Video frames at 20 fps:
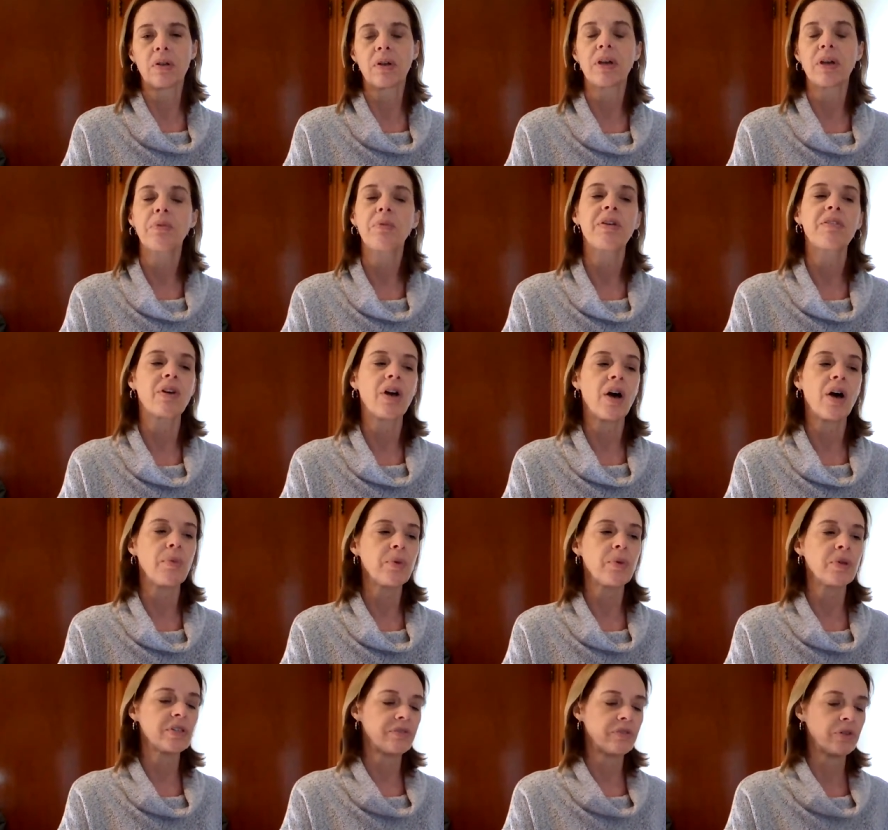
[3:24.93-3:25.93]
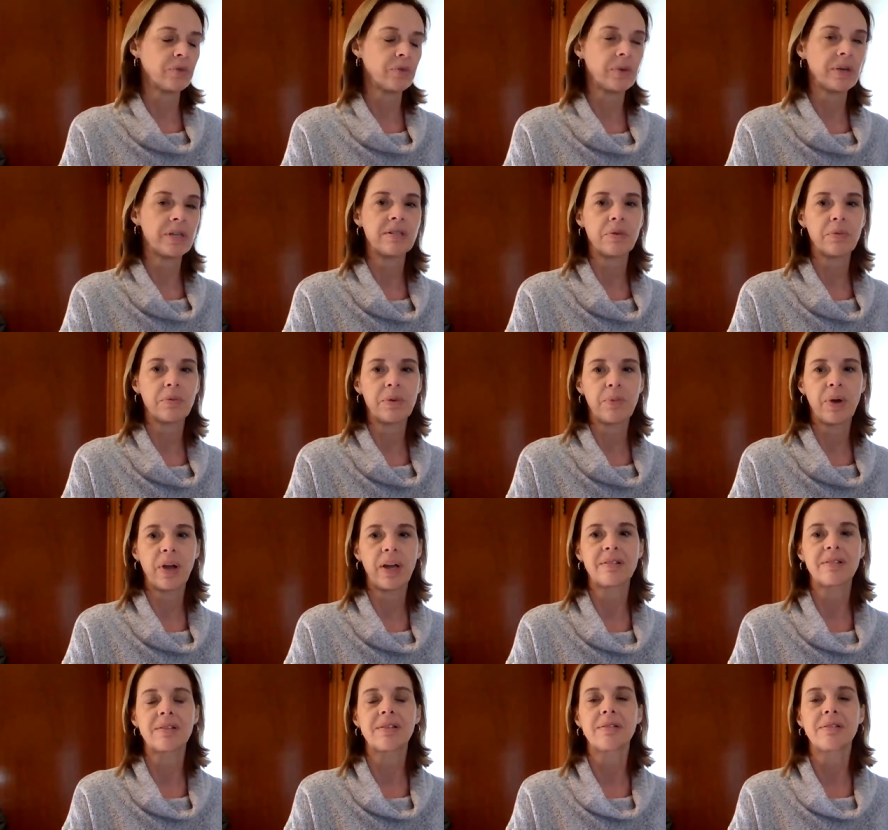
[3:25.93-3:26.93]
And we have a couple of different ways that we
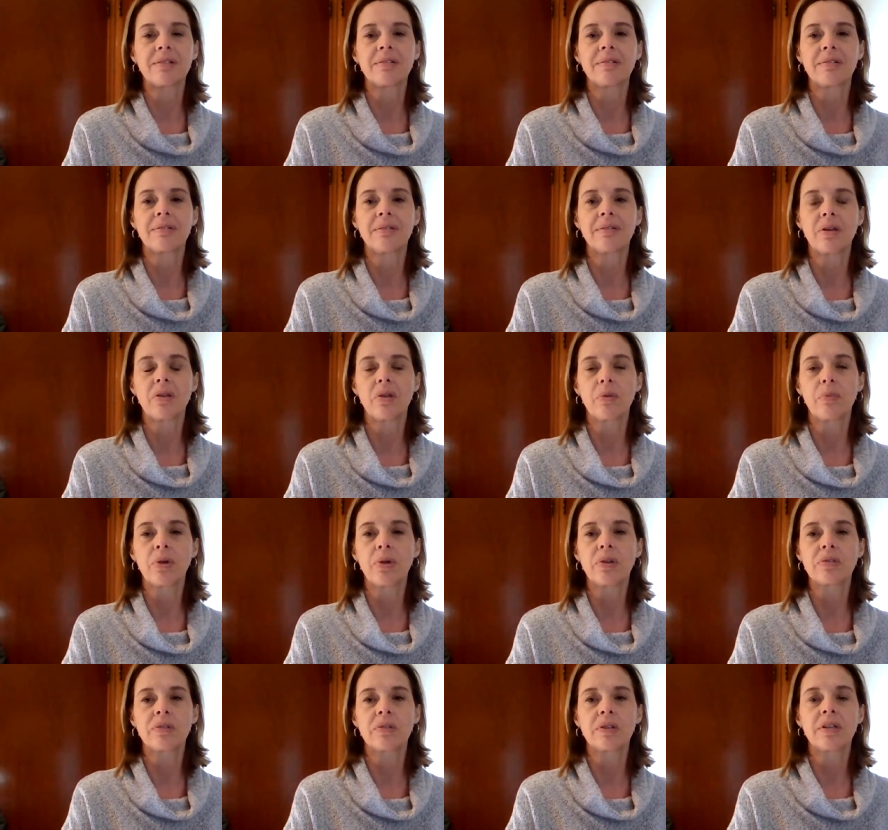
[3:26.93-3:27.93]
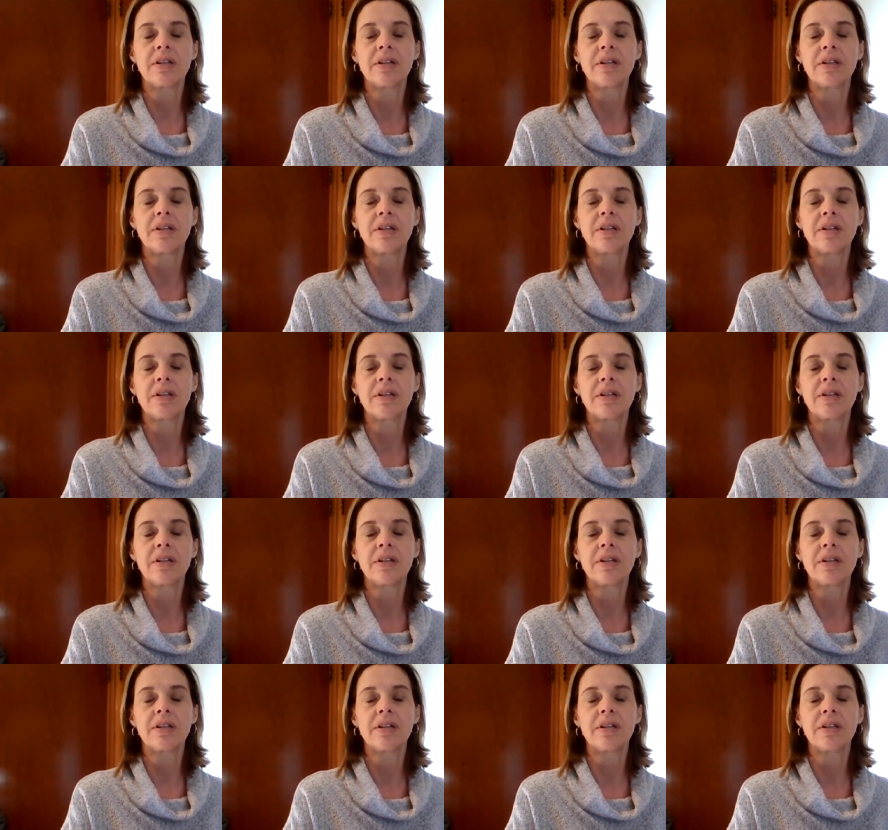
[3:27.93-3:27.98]
practice syllables,